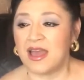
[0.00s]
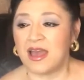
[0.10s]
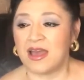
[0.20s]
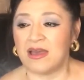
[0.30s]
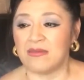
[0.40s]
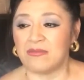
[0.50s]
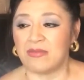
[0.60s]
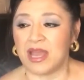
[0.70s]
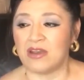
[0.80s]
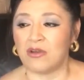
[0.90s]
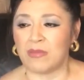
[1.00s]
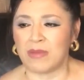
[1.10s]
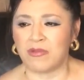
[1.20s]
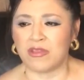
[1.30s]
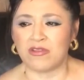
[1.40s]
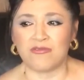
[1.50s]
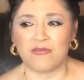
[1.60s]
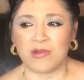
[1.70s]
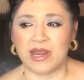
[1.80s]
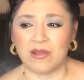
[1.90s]
I know my brother
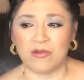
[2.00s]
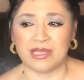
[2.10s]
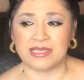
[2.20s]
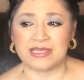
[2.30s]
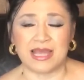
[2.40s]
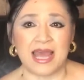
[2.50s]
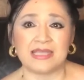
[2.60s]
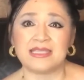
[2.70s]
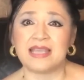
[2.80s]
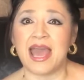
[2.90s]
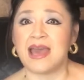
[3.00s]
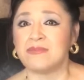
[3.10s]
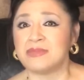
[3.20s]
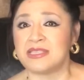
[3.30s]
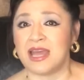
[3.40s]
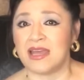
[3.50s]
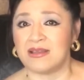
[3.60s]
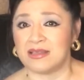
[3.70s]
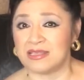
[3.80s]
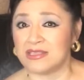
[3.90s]
frequents that Sam's that
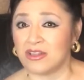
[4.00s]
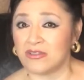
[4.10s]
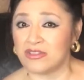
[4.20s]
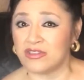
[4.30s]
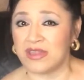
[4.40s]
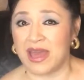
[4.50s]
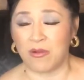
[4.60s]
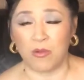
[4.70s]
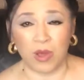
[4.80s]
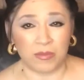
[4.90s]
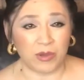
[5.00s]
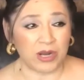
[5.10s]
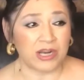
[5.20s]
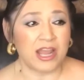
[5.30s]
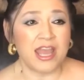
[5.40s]
is close to that Walmart.